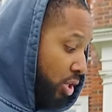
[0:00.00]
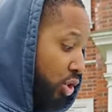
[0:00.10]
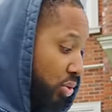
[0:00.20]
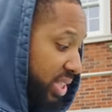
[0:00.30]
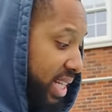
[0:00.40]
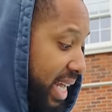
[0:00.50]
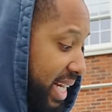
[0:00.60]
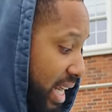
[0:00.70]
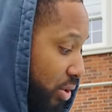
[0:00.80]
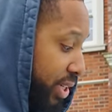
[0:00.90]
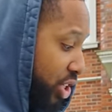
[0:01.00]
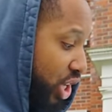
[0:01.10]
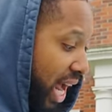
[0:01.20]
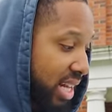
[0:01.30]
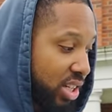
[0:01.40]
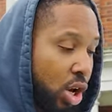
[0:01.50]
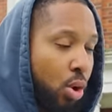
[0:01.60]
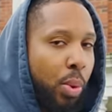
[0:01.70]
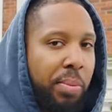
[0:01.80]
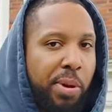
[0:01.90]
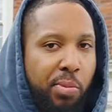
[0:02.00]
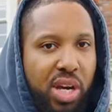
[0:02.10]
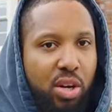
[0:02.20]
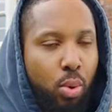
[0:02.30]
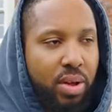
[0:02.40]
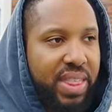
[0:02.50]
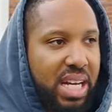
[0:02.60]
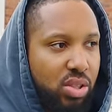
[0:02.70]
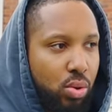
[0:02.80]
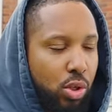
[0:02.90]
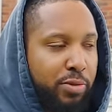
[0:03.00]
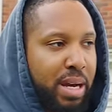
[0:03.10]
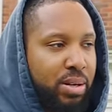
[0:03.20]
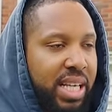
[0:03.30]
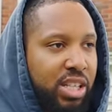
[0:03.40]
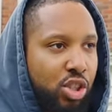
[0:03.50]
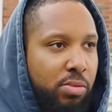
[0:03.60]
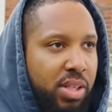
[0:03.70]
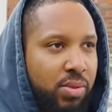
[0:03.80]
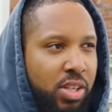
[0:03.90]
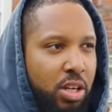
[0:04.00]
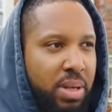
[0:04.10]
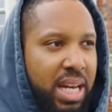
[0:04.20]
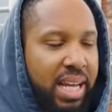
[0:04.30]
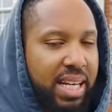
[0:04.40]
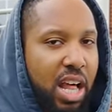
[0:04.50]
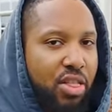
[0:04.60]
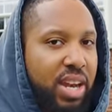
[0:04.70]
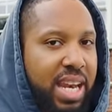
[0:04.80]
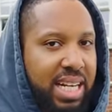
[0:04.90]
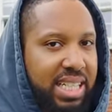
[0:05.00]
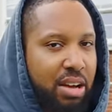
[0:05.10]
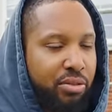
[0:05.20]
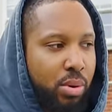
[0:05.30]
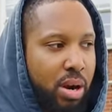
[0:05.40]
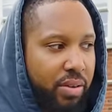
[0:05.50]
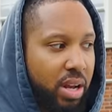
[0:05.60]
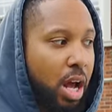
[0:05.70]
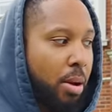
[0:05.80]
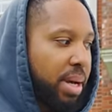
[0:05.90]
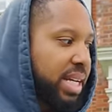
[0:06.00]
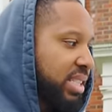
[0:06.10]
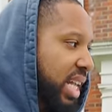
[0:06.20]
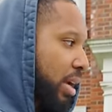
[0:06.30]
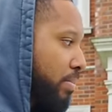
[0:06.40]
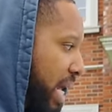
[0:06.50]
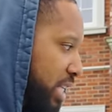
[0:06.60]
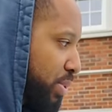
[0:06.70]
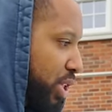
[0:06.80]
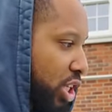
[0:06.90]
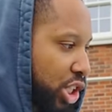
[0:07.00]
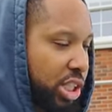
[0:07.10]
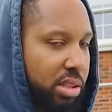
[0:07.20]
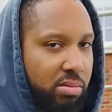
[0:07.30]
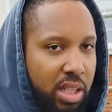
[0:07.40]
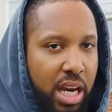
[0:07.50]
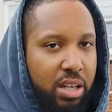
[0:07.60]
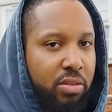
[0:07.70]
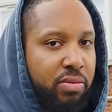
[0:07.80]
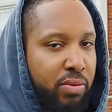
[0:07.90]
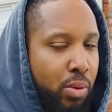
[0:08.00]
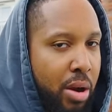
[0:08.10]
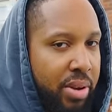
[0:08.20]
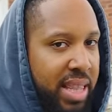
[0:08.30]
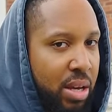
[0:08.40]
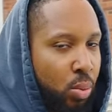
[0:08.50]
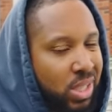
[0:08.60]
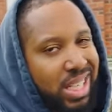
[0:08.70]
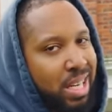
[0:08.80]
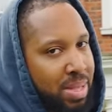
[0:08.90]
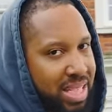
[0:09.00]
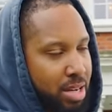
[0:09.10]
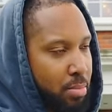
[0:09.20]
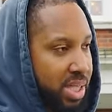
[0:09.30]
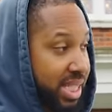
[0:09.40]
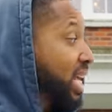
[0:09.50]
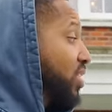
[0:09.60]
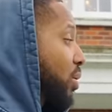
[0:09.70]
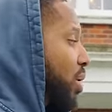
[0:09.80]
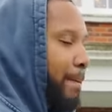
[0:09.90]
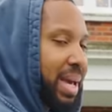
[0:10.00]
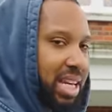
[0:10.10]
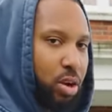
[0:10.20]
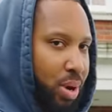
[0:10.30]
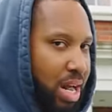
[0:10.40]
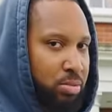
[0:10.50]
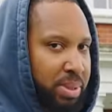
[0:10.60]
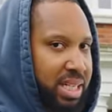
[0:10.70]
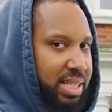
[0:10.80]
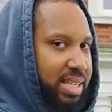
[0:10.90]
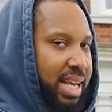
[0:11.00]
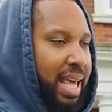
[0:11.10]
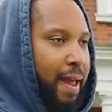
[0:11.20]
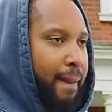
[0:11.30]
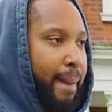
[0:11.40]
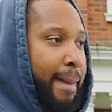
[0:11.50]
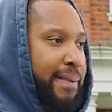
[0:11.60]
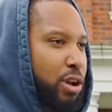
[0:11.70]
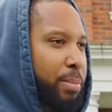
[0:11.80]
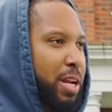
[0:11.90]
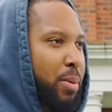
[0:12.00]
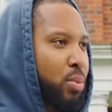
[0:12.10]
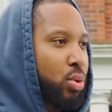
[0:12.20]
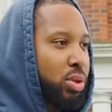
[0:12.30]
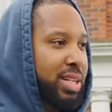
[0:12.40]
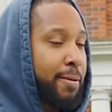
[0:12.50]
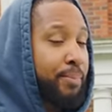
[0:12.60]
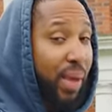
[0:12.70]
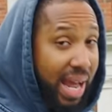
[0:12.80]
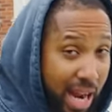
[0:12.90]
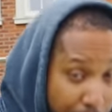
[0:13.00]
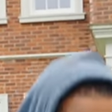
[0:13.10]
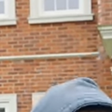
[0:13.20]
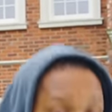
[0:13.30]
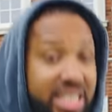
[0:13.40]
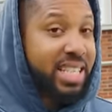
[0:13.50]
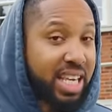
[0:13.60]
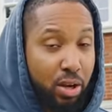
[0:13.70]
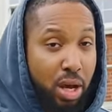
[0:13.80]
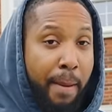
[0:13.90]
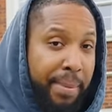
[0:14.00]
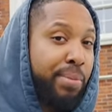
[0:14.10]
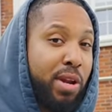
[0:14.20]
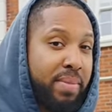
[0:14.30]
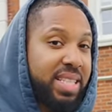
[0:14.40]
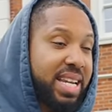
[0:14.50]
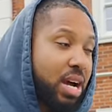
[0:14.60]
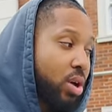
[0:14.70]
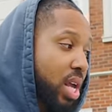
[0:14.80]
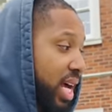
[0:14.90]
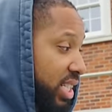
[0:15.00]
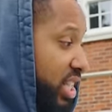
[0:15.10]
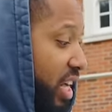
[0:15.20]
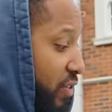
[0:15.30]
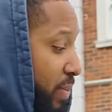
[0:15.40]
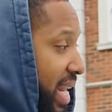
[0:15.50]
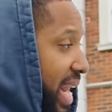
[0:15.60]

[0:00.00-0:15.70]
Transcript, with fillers: new design language, and when people heard 1,000 horsepower, they assumed it was going to be like the next LaFerrari, but it's like mass production kind of Ferrari. That wasn't limited numbers. There aren't many around because, again, not many people order them, and I personally think people are missing out. Aside from the